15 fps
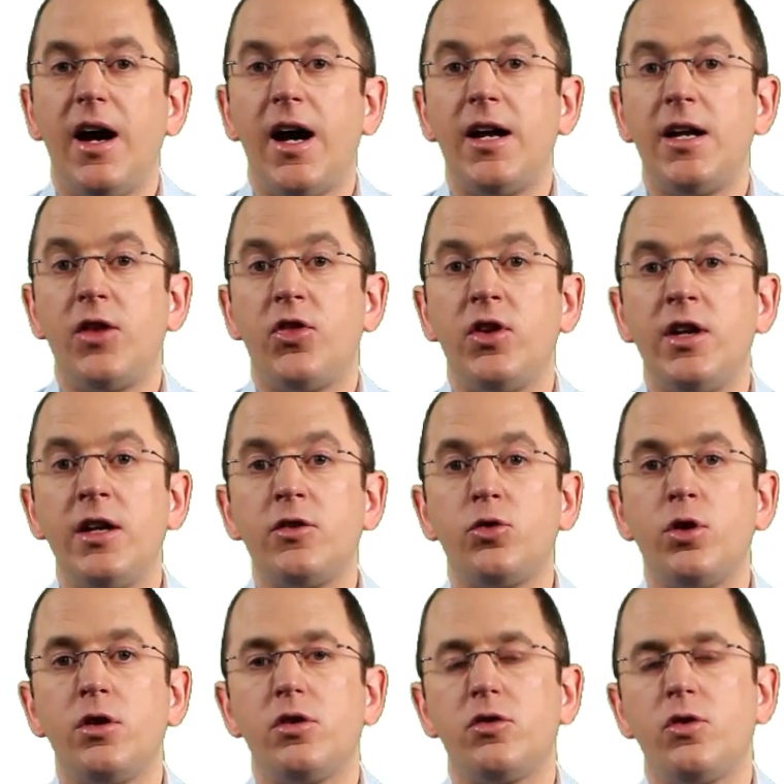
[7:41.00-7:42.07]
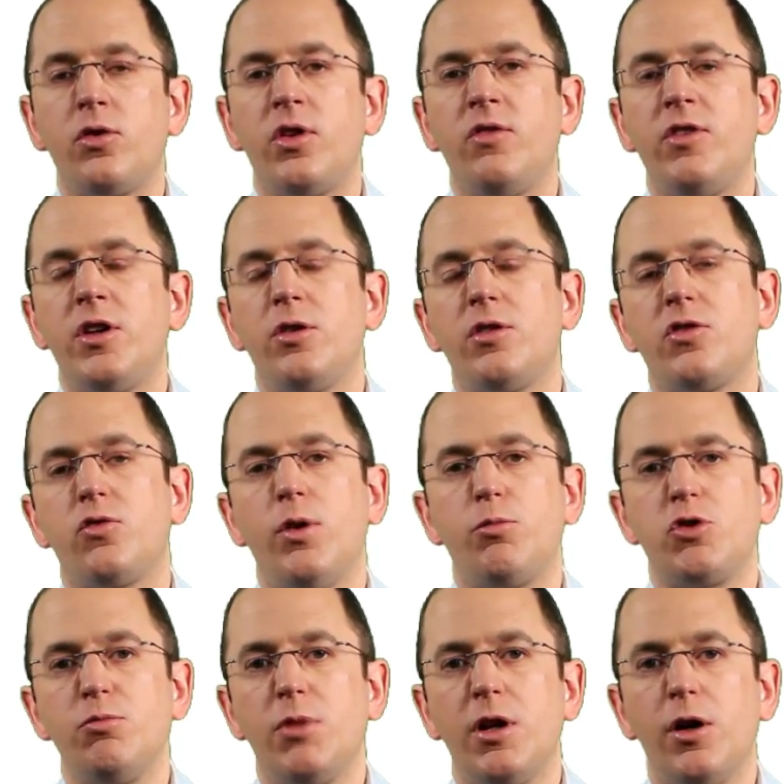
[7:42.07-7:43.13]
I'll add the link to it to the video
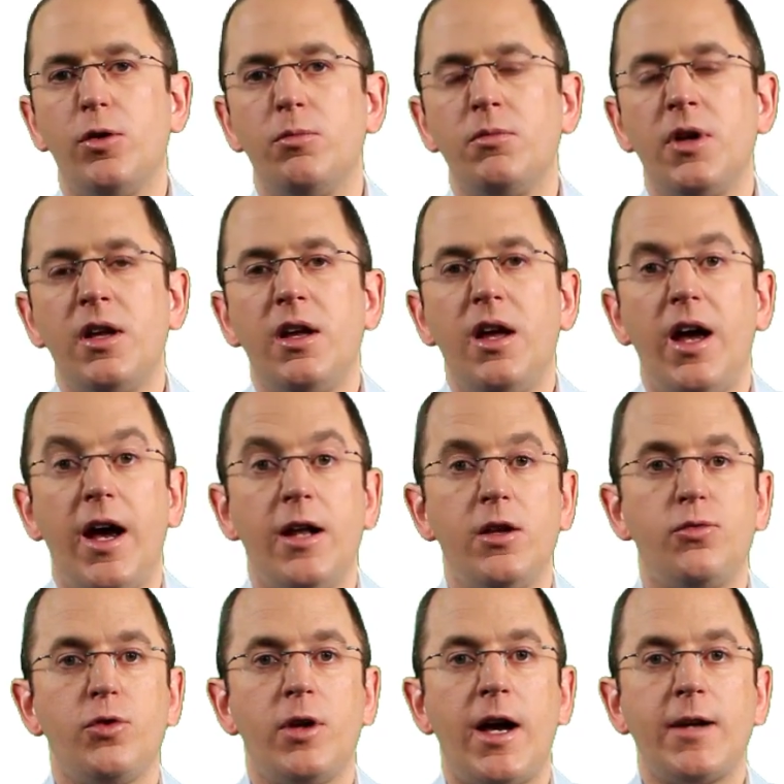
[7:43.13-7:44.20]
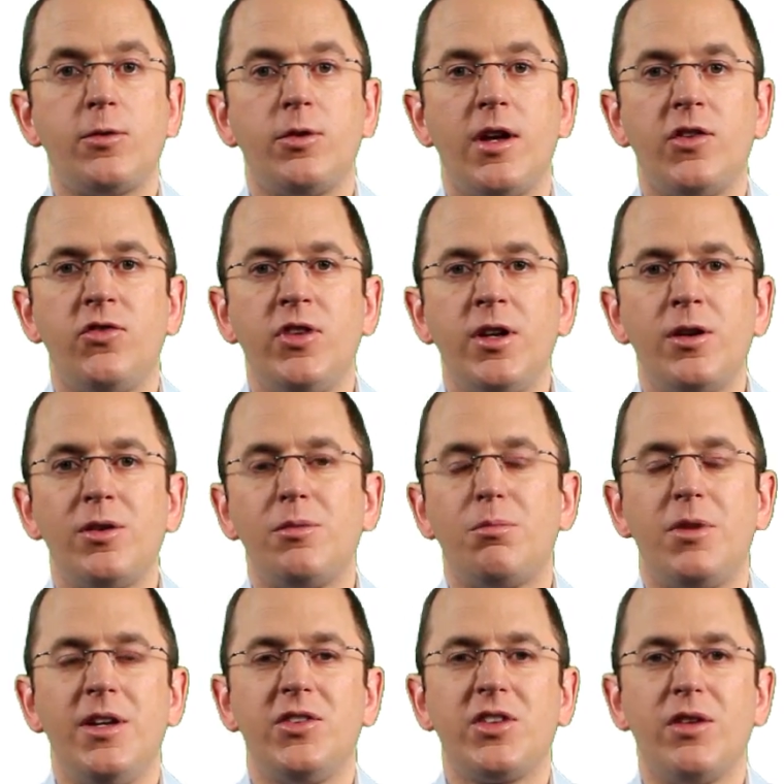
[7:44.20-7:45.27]
description below. And if you like today's video,
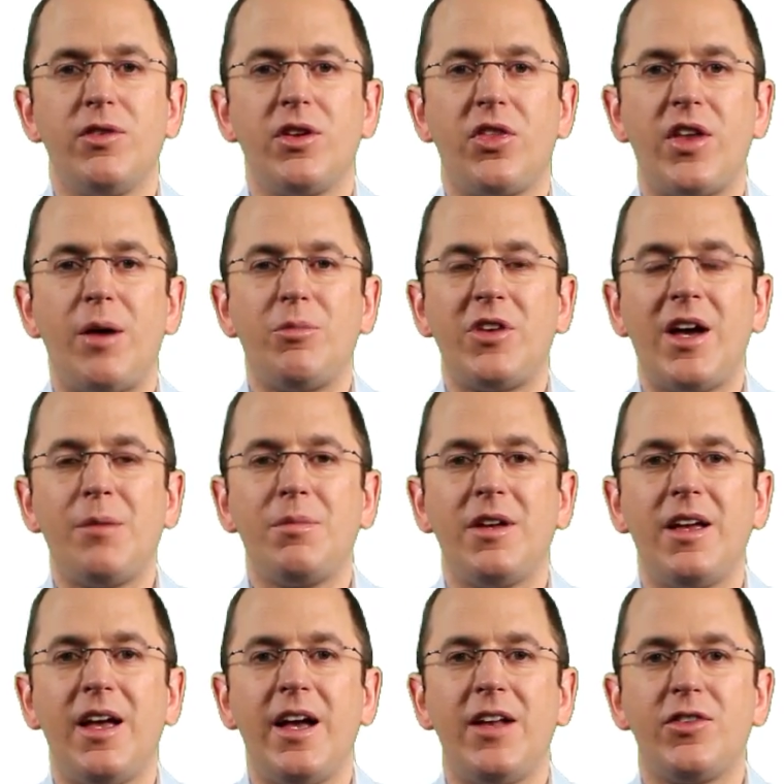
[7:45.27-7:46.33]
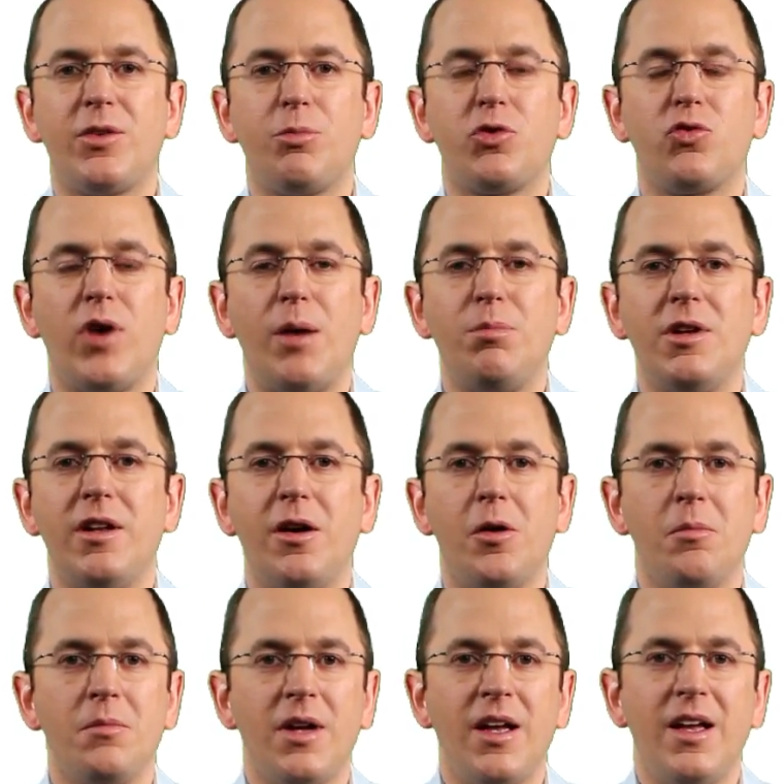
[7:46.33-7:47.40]
please give it a thumbs up and subscribe
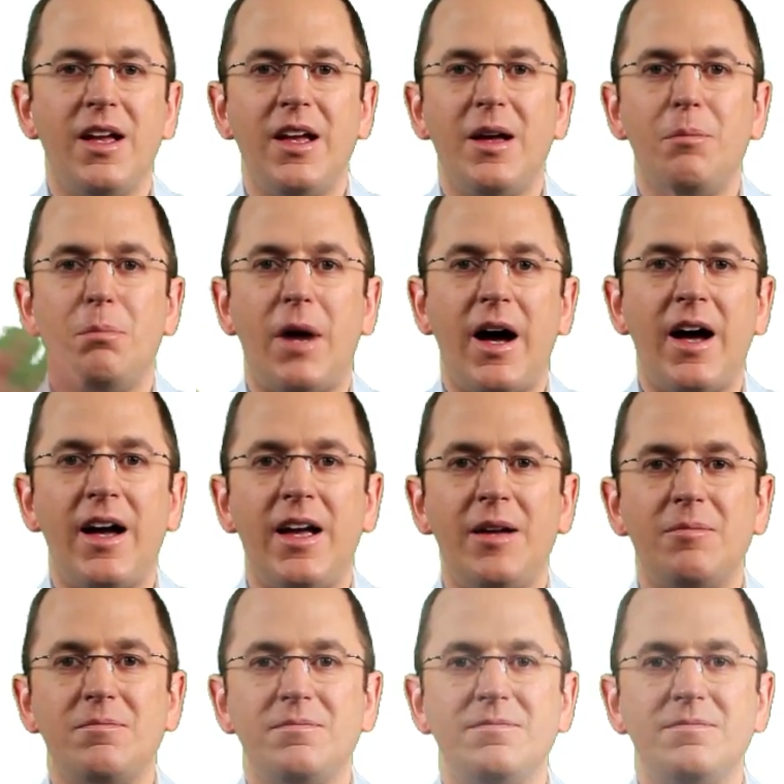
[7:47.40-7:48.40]
below. Bye!